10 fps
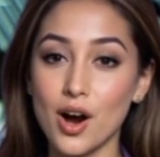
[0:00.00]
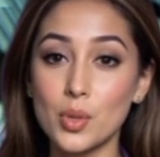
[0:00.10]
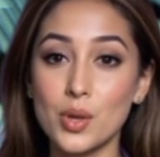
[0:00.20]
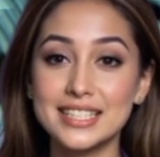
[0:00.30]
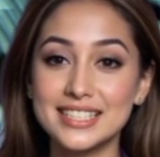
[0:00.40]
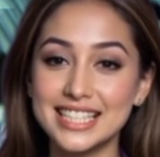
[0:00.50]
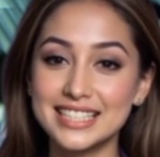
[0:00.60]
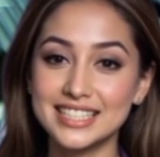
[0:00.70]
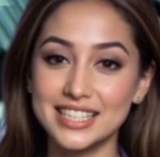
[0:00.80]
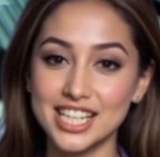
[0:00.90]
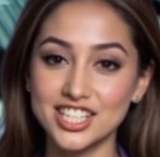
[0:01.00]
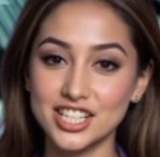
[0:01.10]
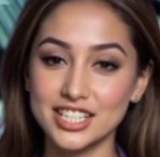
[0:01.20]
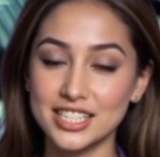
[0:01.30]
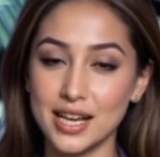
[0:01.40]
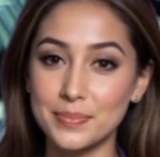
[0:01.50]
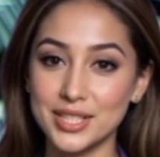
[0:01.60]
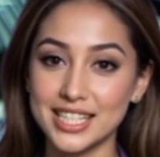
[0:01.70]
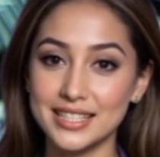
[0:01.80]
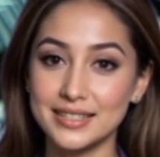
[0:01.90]
Once the installation is
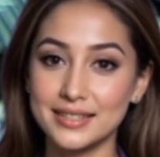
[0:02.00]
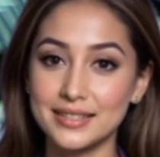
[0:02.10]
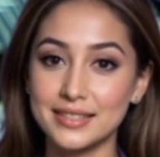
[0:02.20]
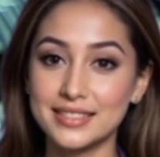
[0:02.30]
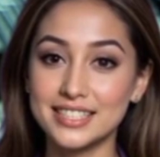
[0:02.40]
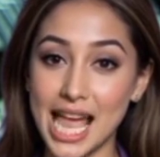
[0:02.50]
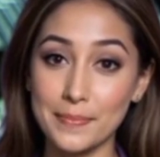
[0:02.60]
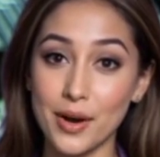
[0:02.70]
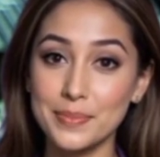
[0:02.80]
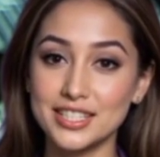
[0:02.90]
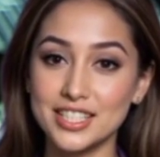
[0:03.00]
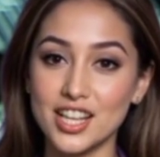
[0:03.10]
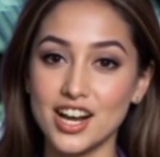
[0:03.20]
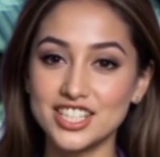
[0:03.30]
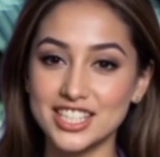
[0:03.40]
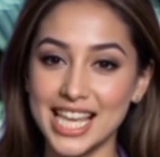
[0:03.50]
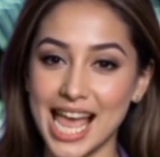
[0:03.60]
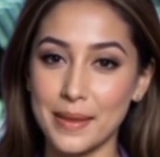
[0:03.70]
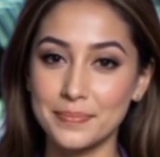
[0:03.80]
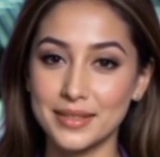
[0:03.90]
complete, tap open to launch the app.